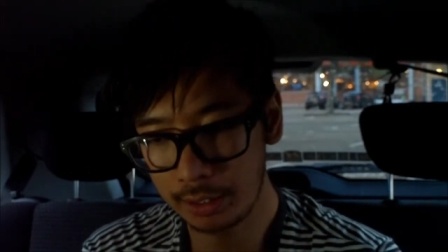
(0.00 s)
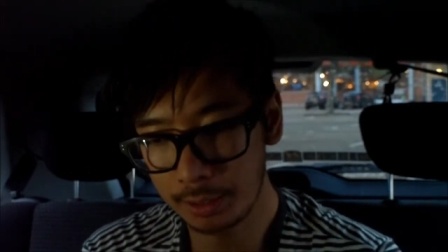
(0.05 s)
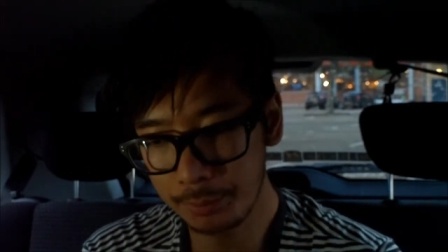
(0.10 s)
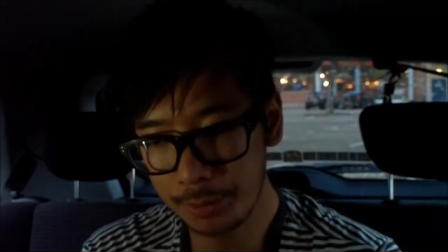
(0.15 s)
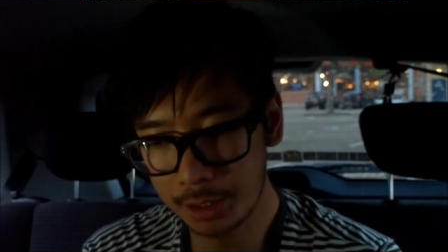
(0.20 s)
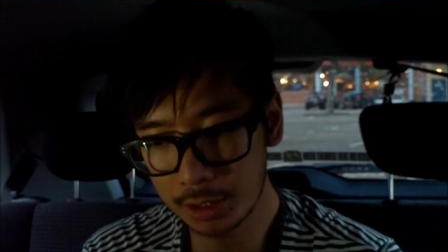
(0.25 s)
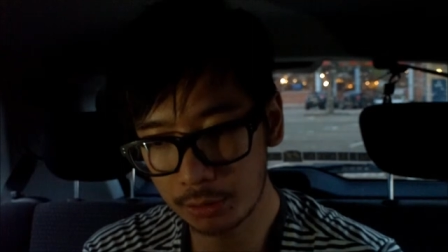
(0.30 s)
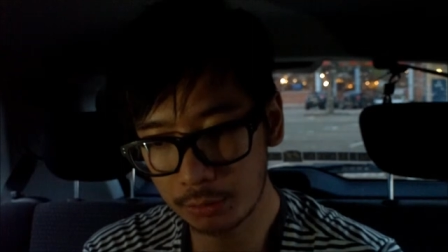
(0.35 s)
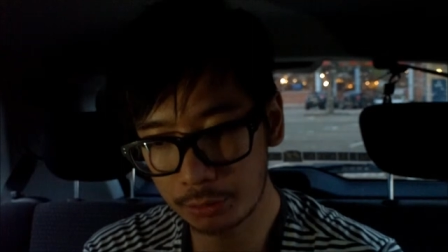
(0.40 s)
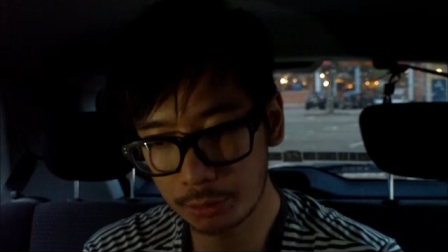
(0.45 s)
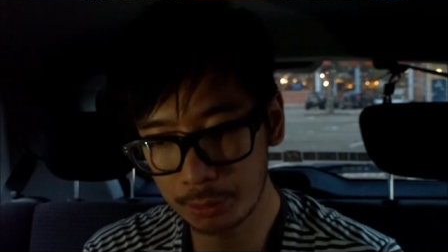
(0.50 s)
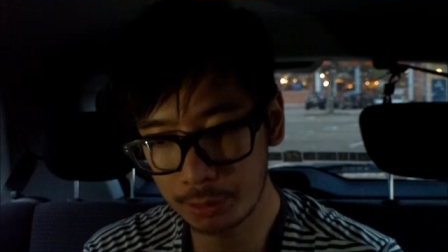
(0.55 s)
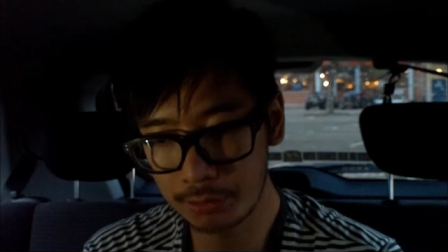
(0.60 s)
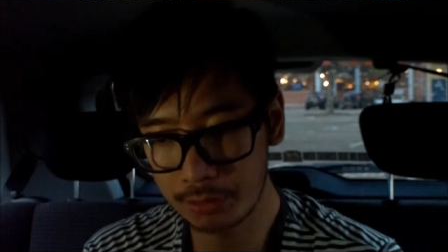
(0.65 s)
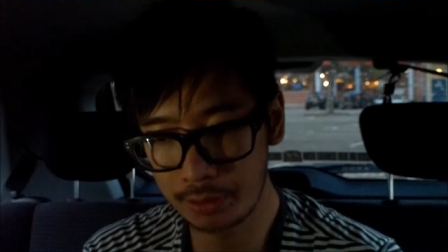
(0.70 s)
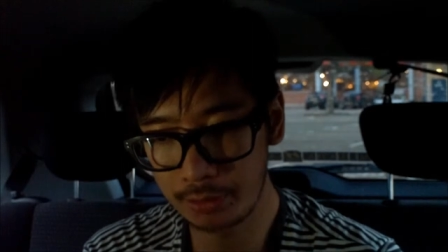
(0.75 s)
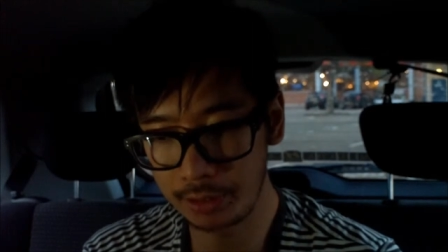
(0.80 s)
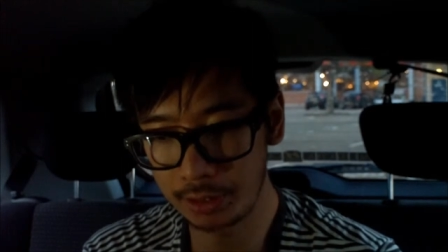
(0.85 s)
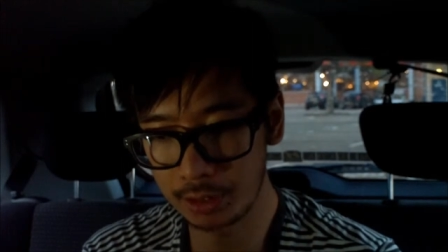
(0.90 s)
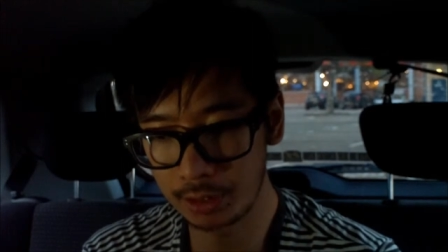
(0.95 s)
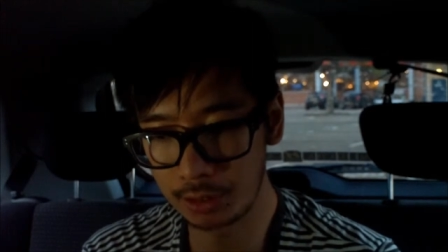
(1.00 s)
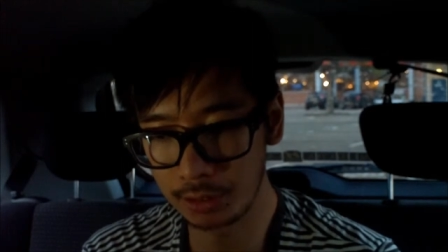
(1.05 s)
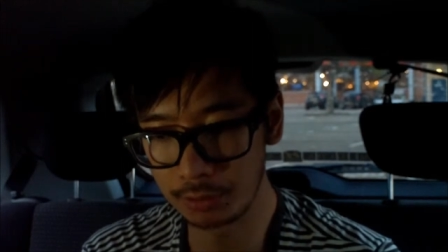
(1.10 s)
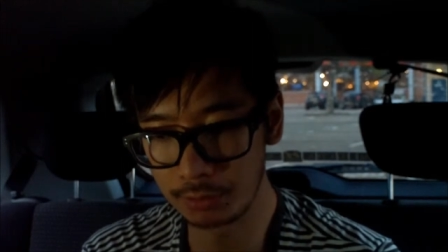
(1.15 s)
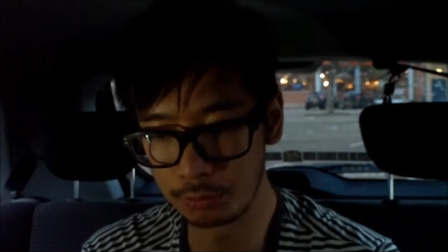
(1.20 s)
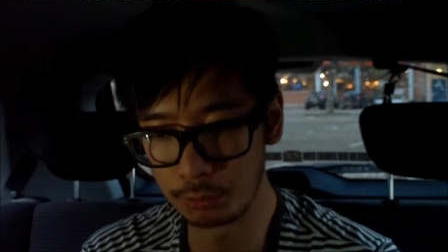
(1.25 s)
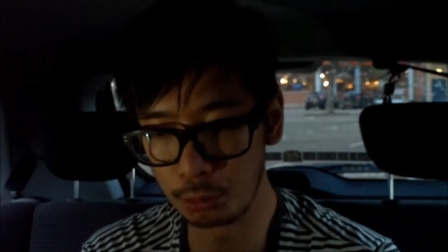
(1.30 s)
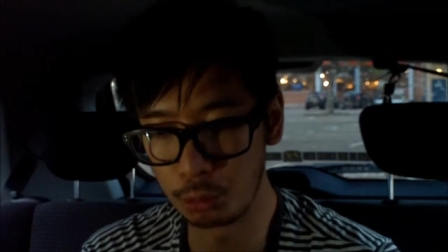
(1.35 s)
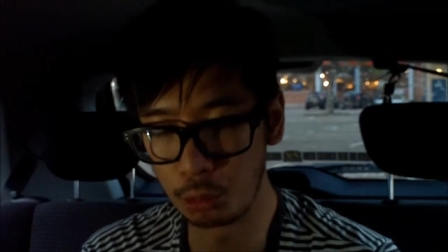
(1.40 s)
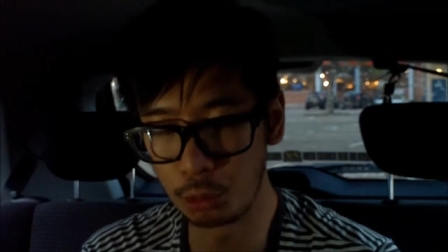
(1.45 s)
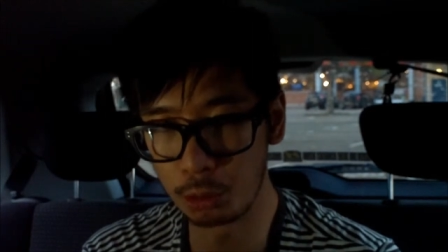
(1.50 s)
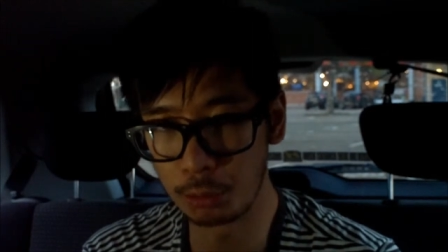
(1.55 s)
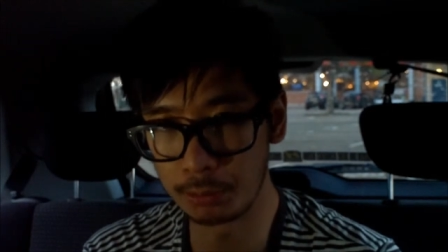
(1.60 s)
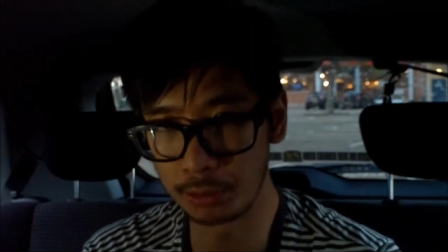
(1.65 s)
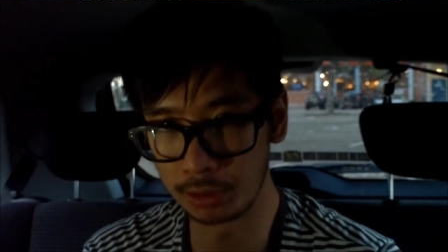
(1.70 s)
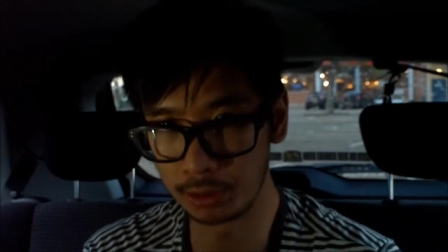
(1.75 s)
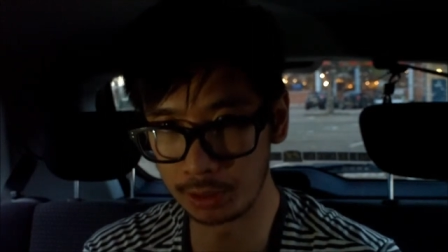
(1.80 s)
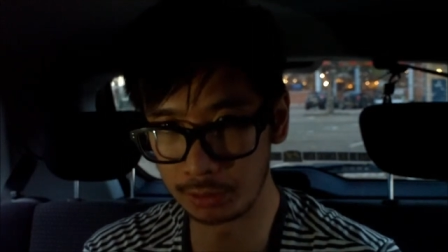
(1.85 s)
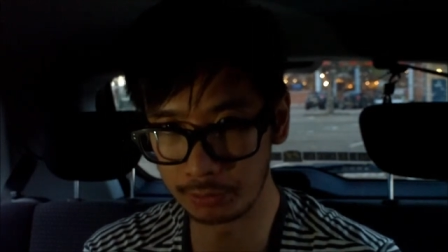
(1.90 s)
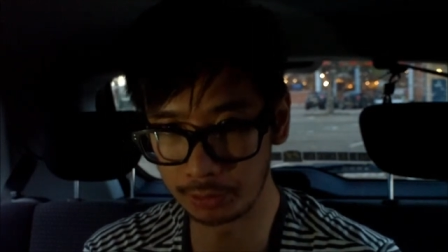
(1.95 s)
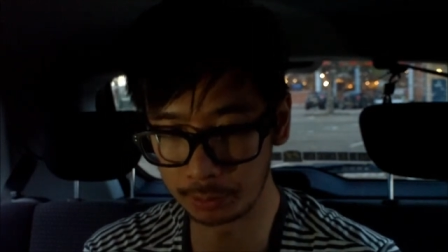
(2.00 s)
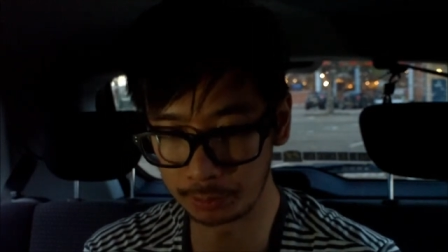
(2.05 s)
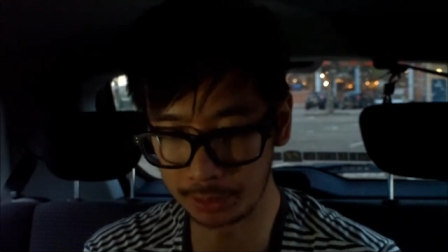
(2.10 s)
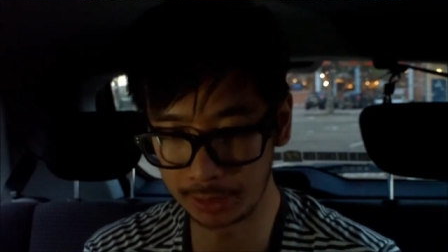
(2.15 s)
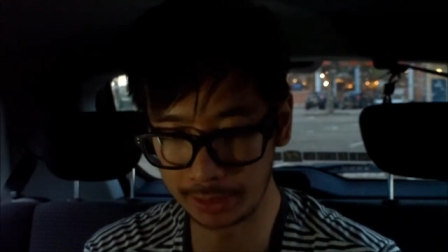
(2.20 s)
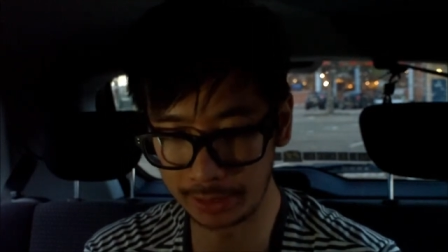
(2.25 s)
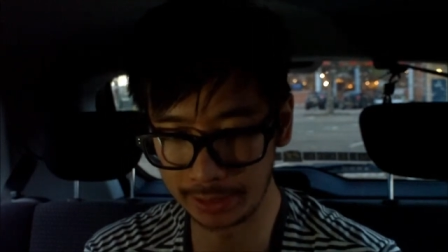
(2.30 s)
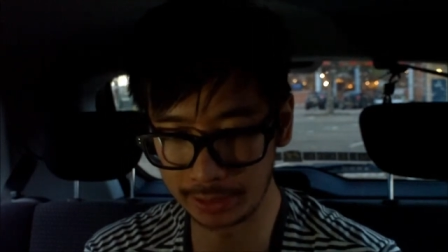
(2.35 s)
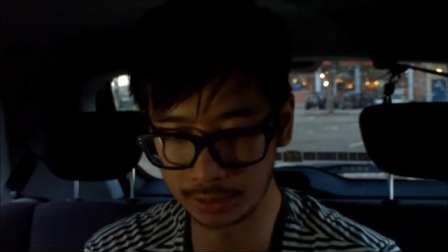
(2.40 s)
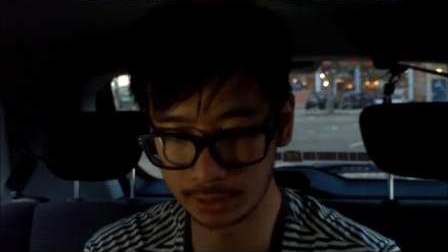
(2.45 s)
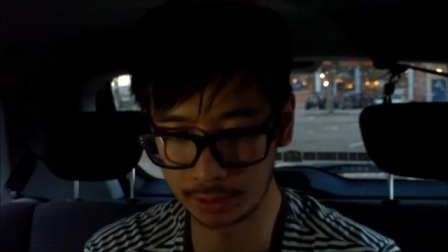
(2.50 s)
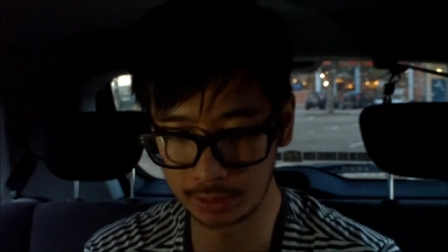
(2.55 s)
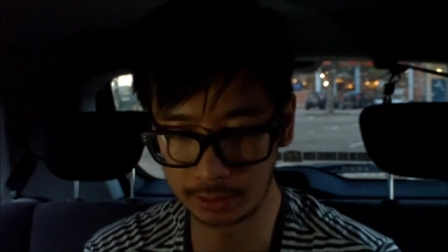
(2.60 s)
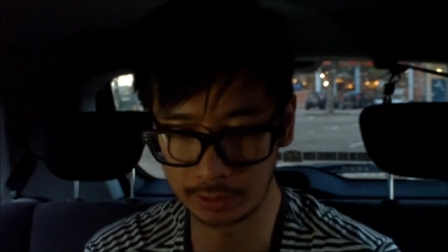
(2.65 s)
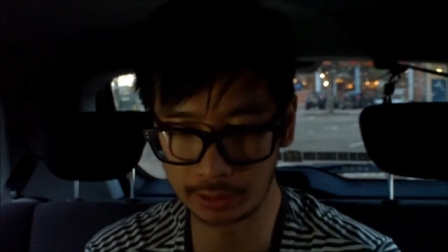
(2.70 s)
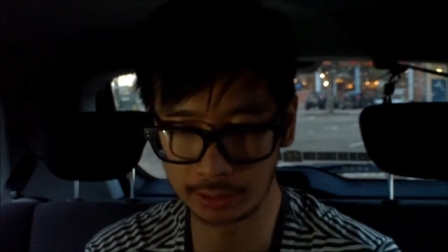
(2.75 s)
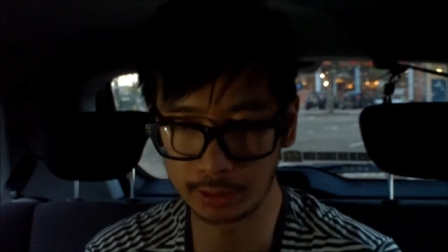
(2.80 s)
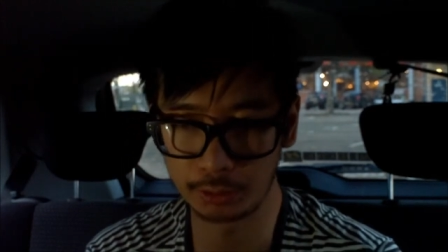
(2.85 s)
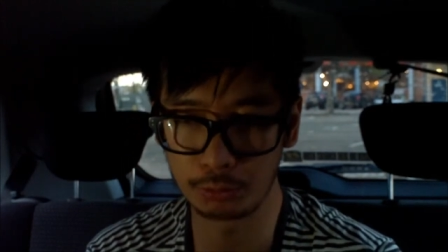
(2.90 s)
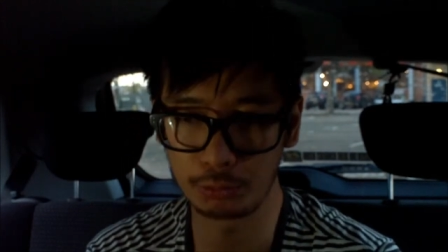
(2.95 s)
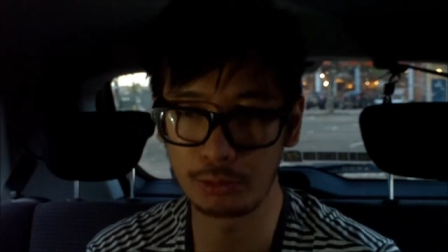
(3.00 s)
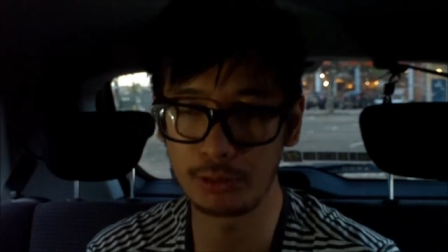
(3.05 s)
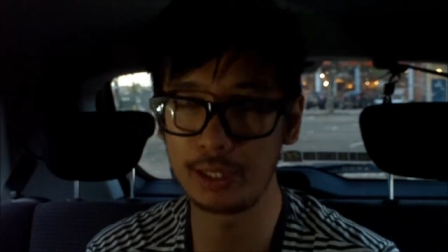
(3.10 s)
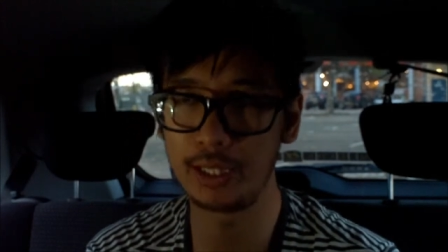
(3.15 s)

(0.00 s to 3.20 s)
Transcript: it can be done from a very kind of warm and loving place, and it can